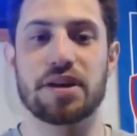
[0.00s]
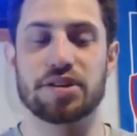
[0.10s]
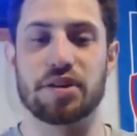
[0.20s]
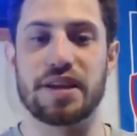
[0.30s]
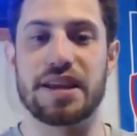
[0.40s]

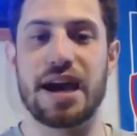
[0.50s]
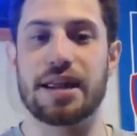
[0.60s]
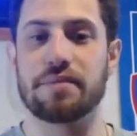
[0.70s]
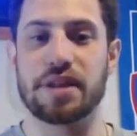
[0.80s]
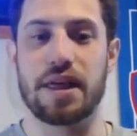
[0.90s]
So they
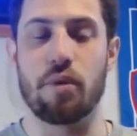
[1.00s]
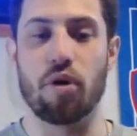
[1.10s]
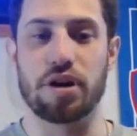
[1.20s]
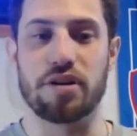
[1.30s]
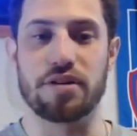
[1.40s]
got him to that
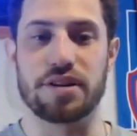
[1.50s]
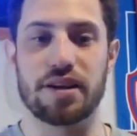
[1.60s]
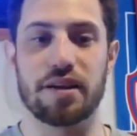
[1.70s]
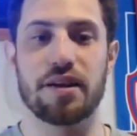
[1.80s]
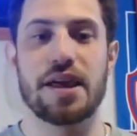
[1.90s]
1-year
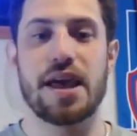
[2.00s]
deal.